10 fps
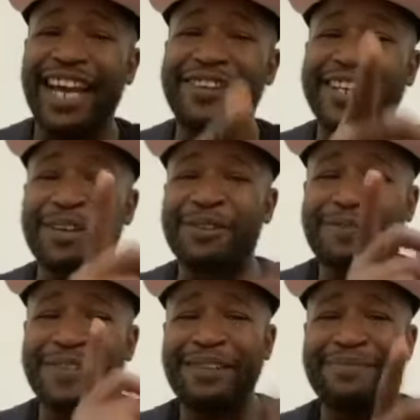Eric. Don't want
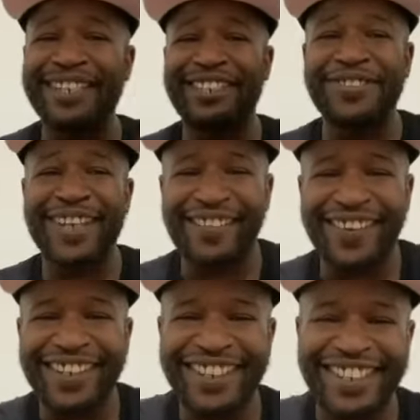to forget about you,
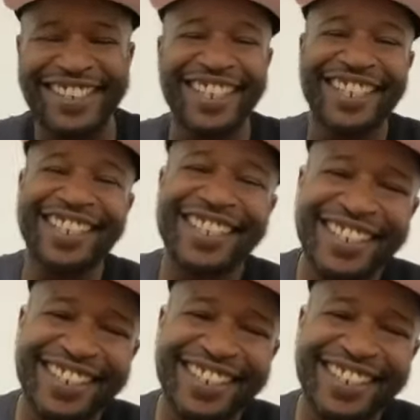Eric. Let's get it.